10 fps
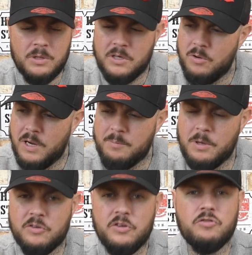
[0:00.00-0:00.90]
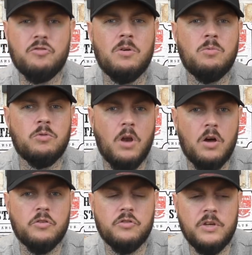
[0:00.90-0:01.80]
We know how much he struggled
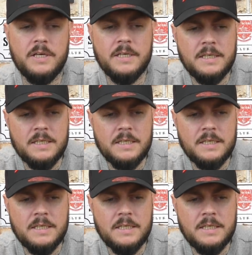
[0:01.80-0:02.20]
last year,